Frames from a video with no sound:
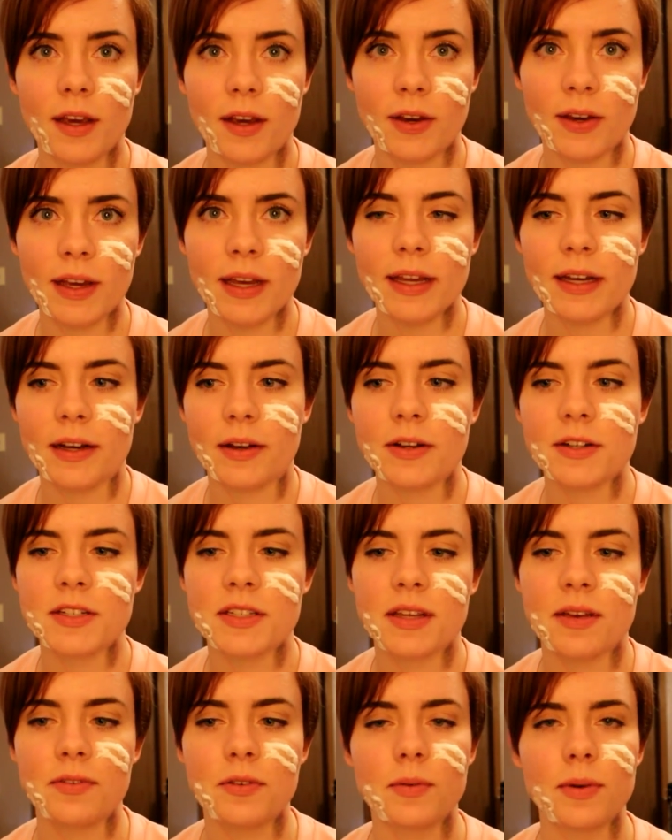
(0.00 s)
Okay, now I
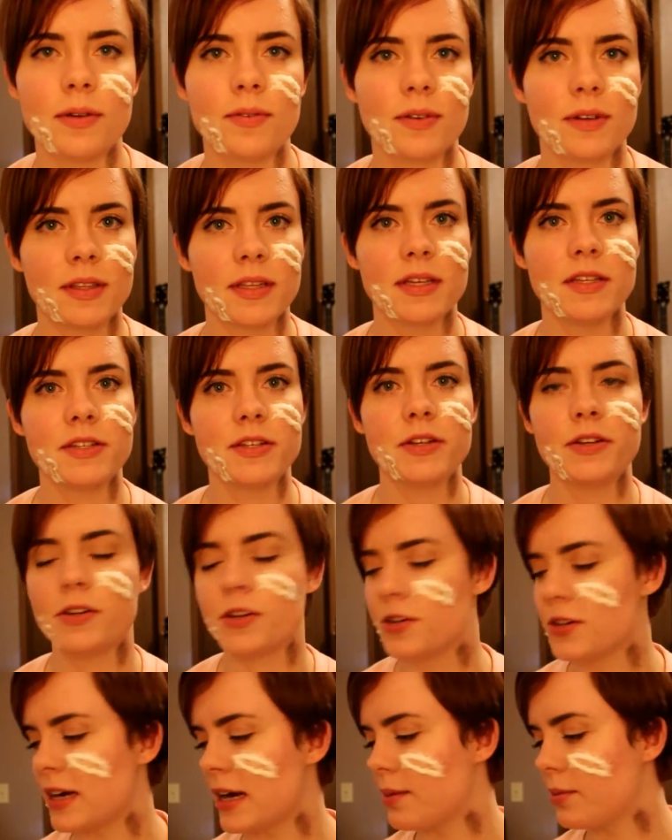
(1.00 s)
just have to wait for these two
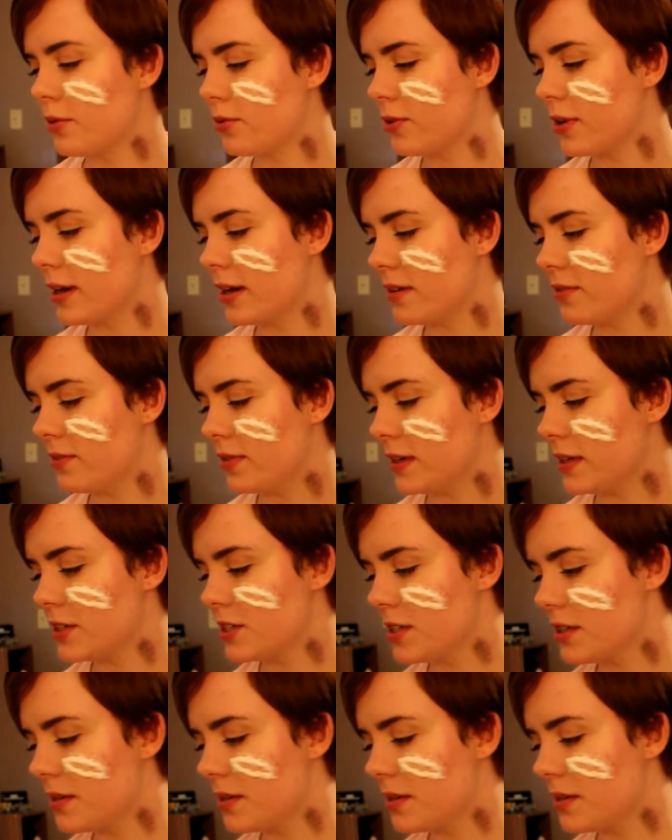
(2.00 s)
to dry before I can finish